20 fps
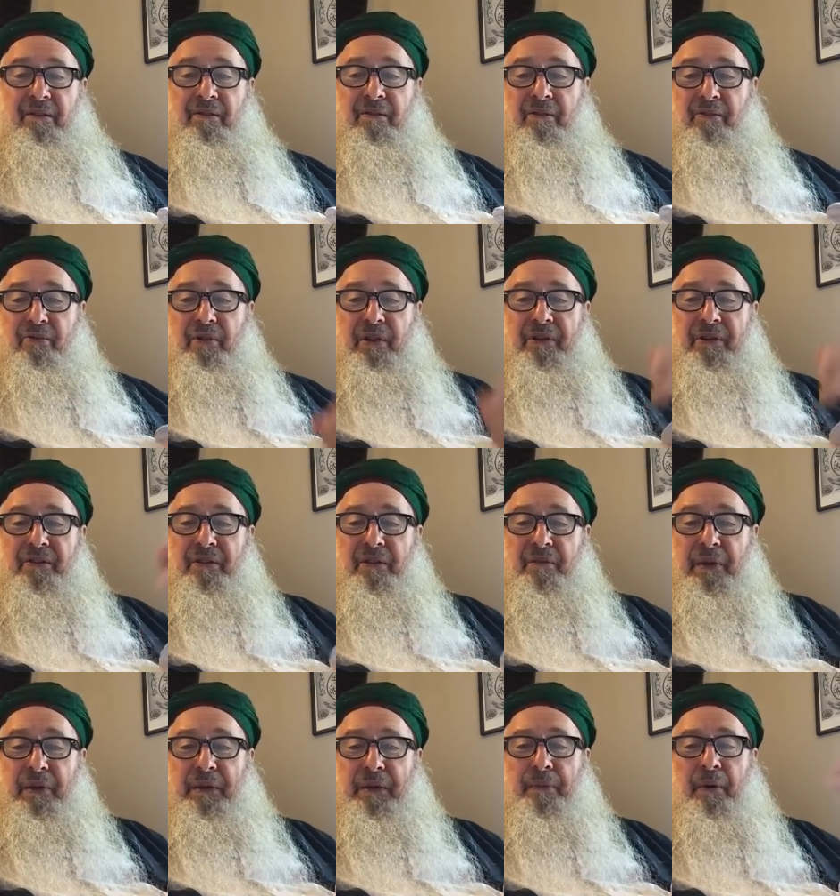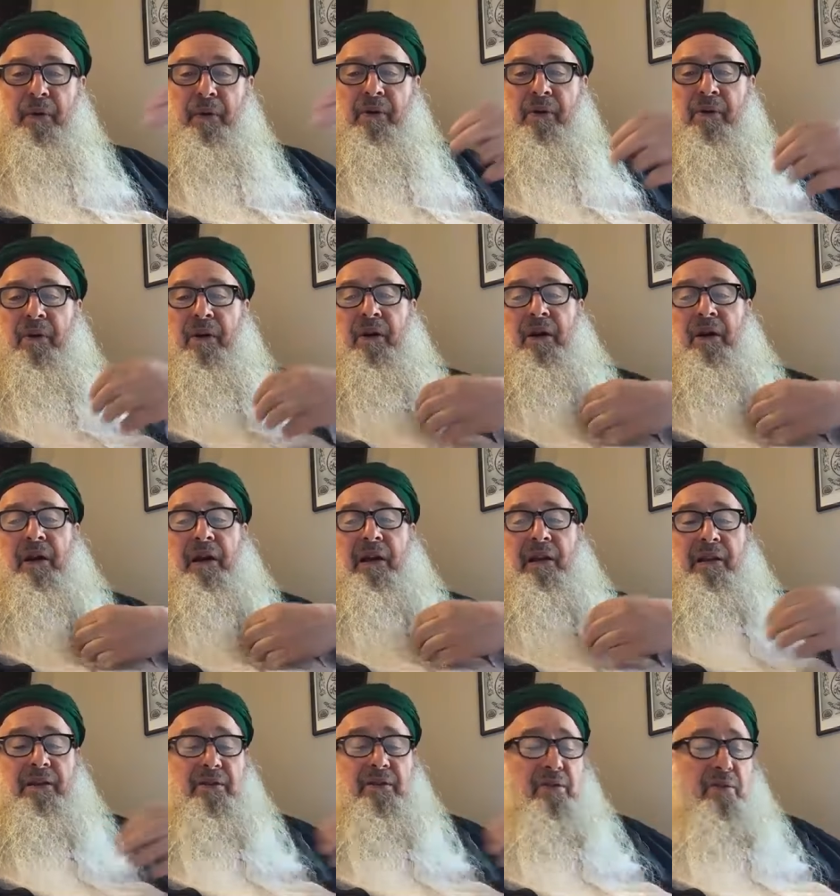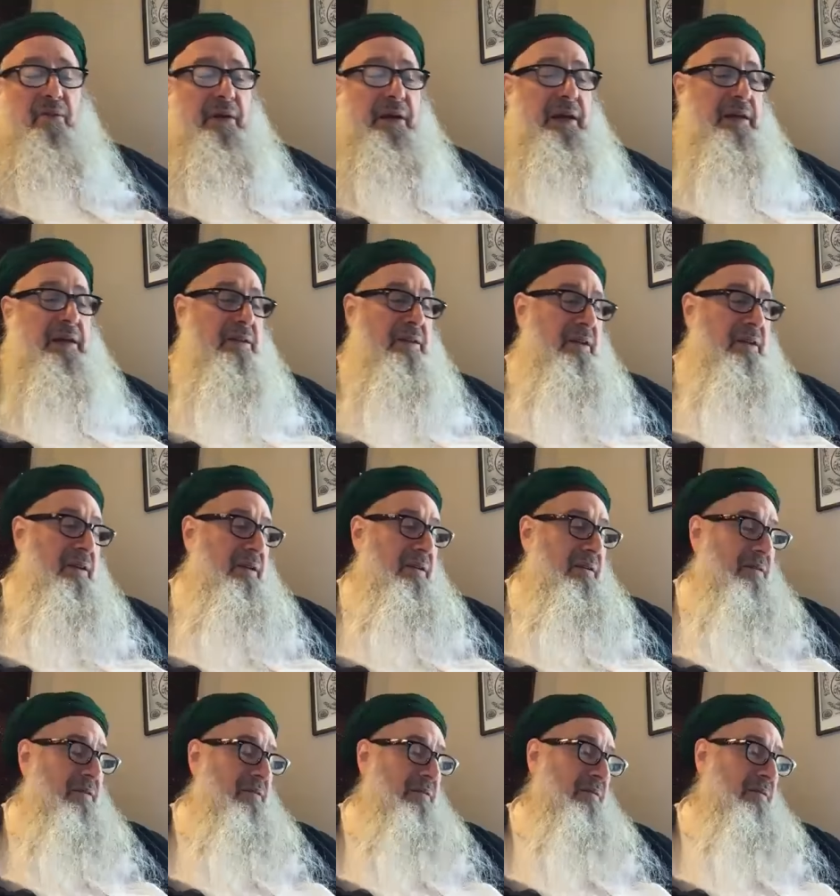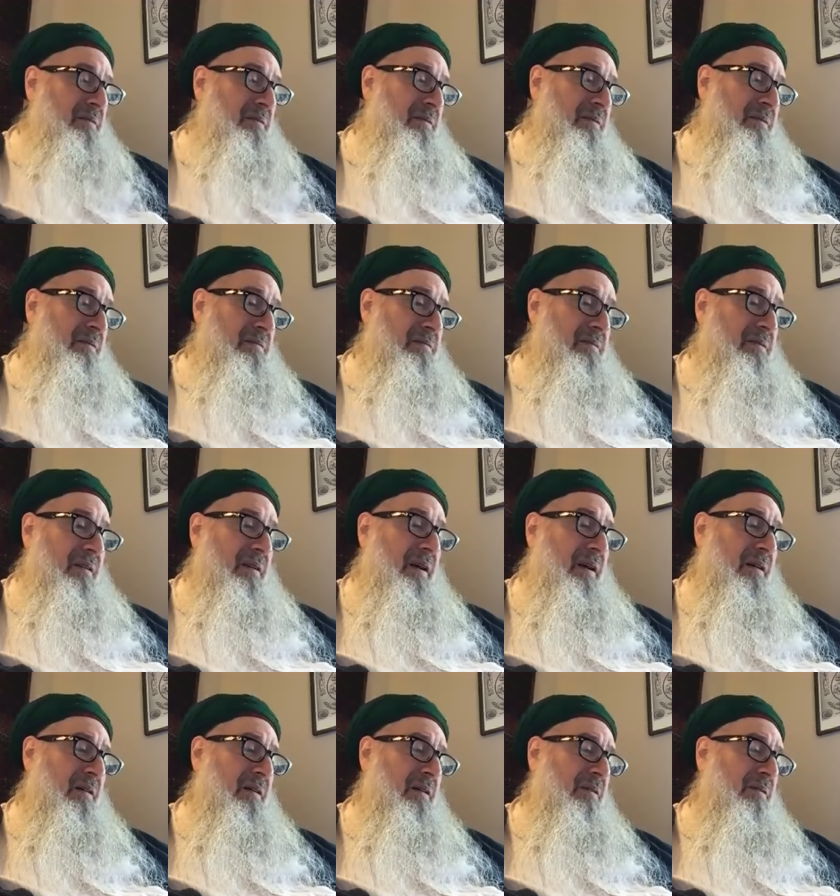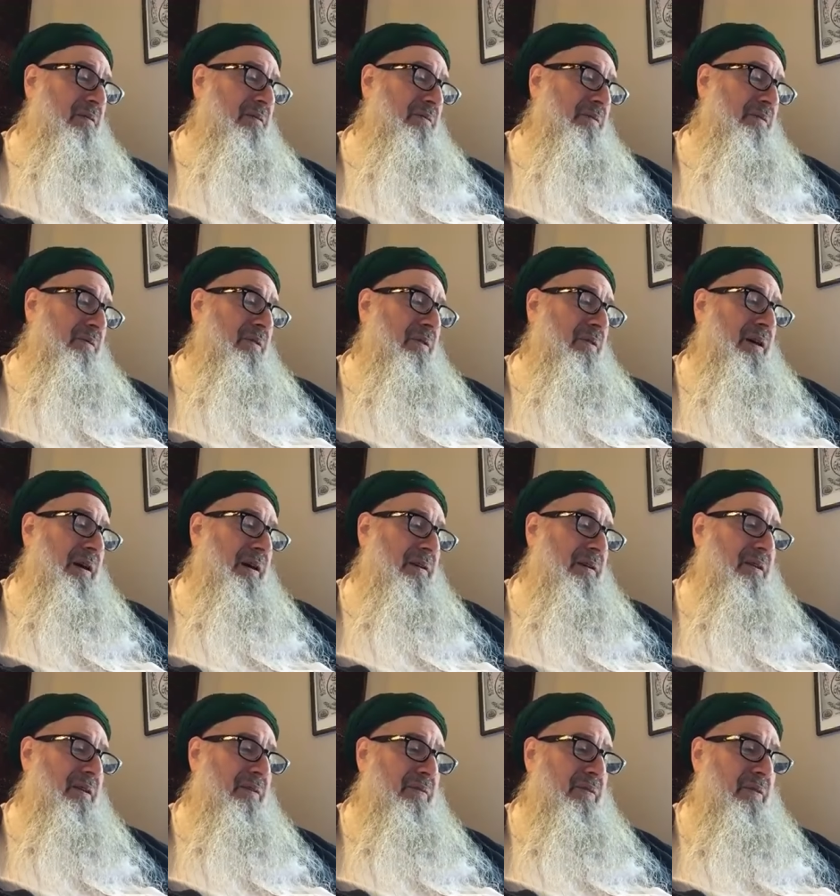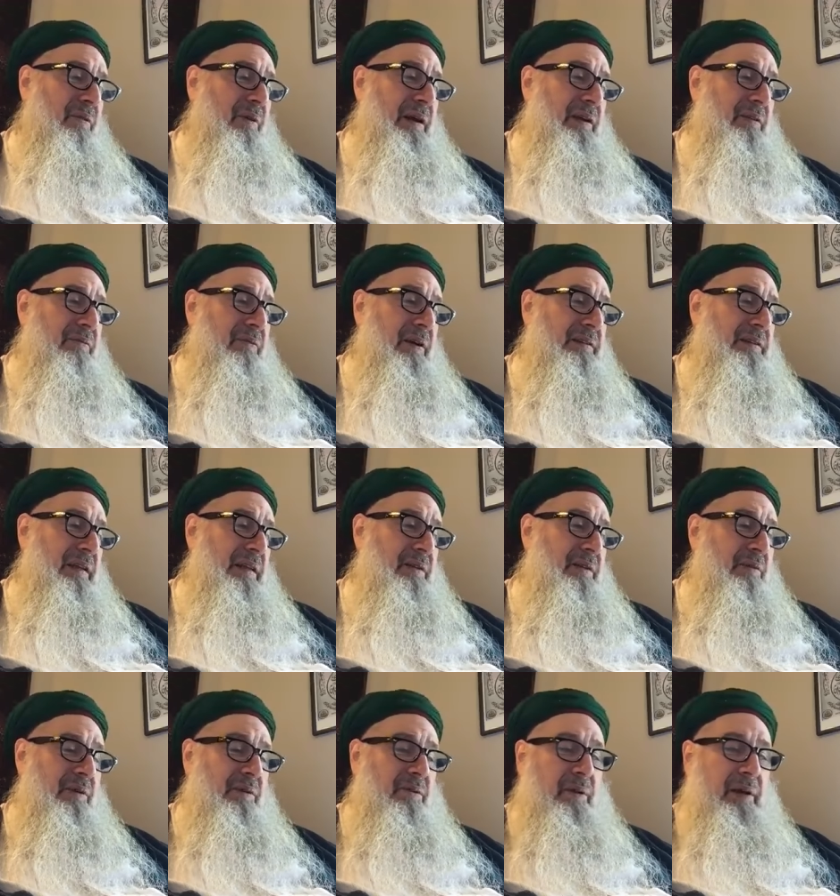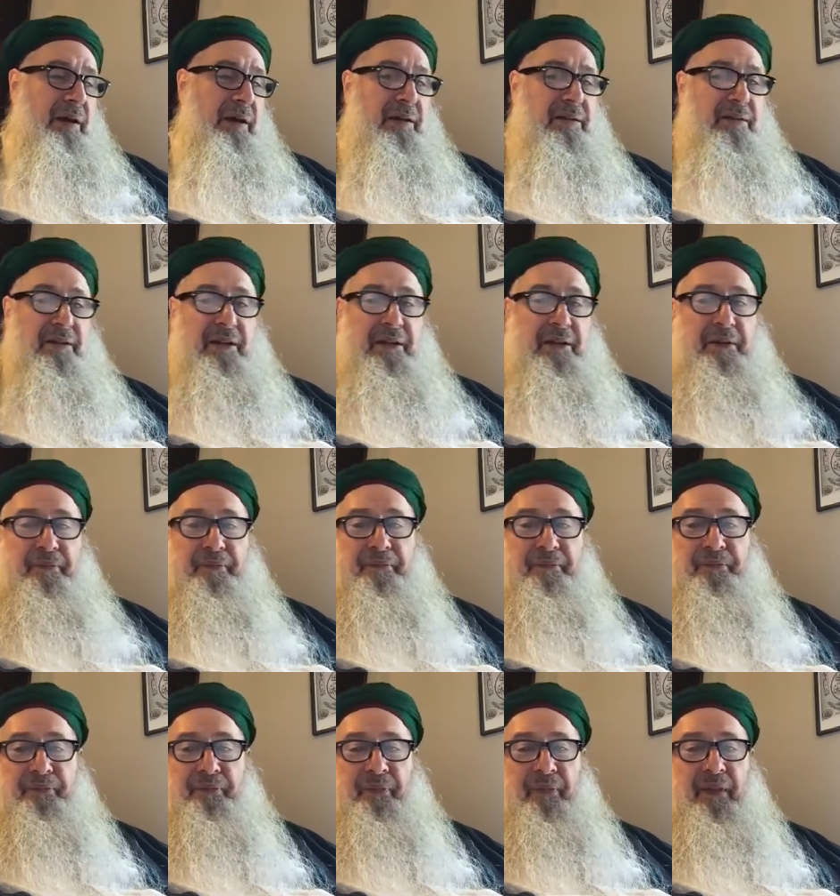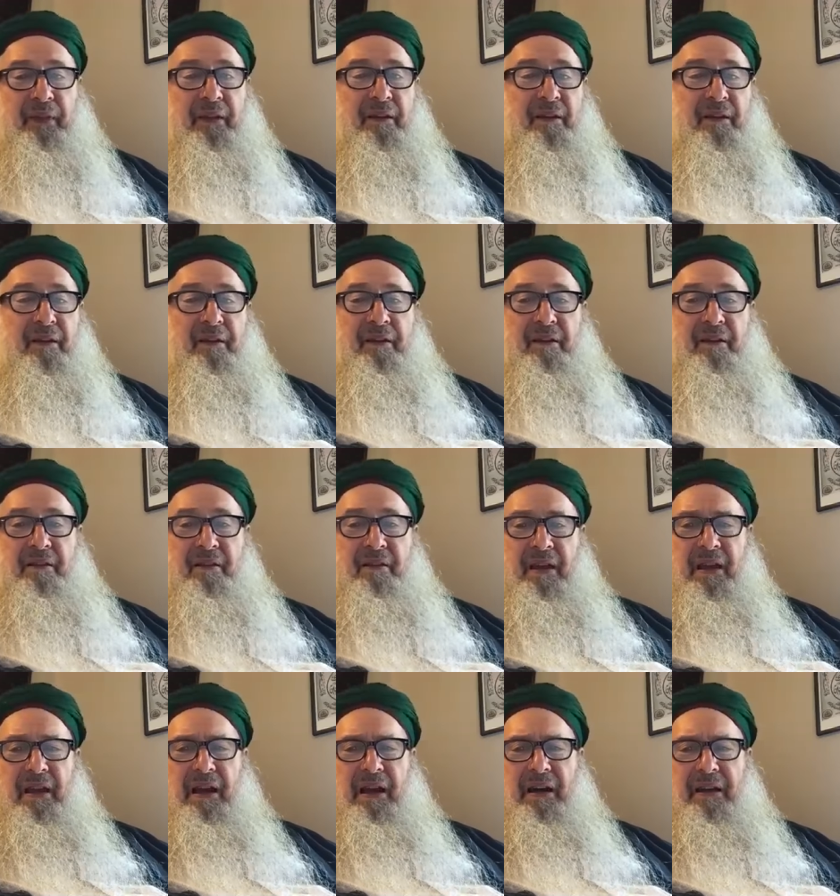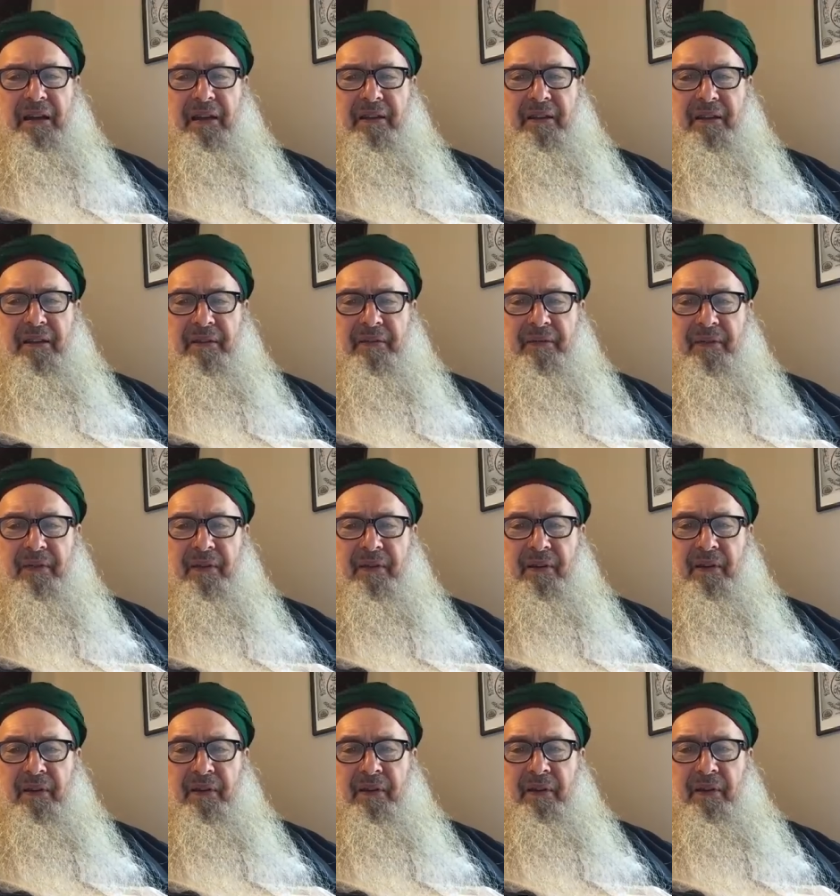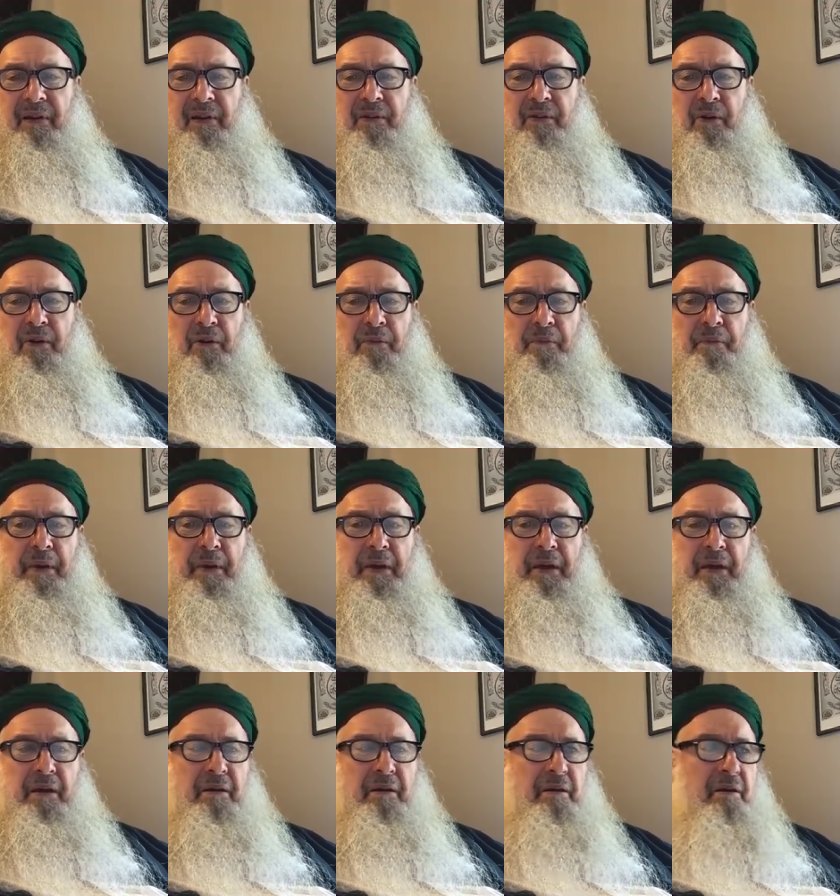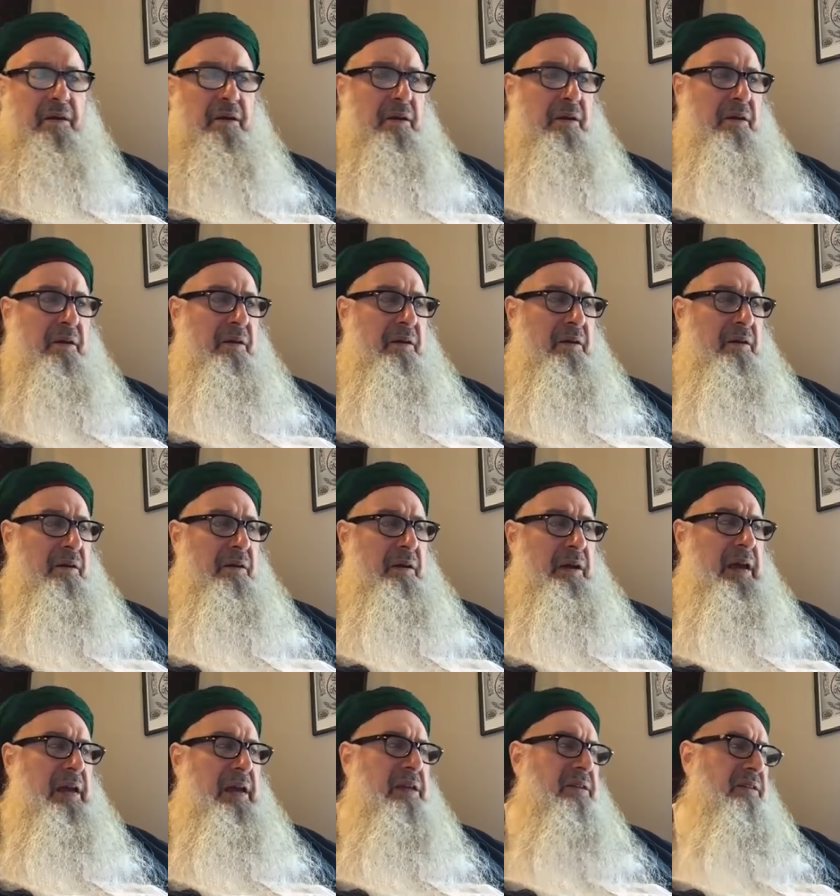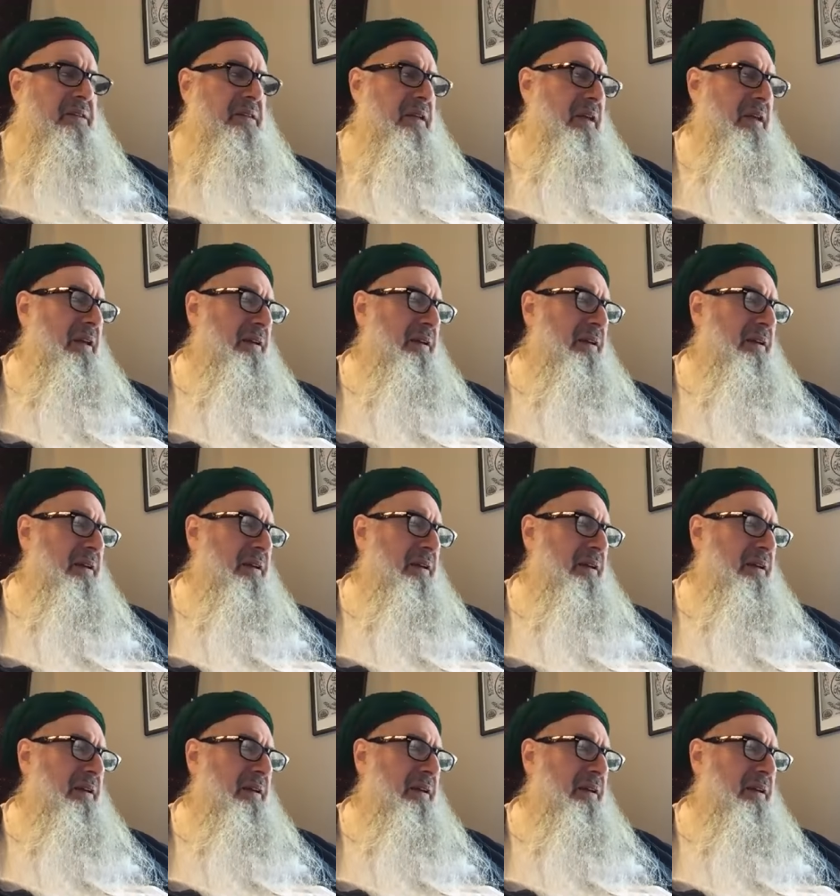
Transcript: your trusted people, at least to ask istikhara through your heart if you can't find anyone to ask. Think on it. Don't be hasty.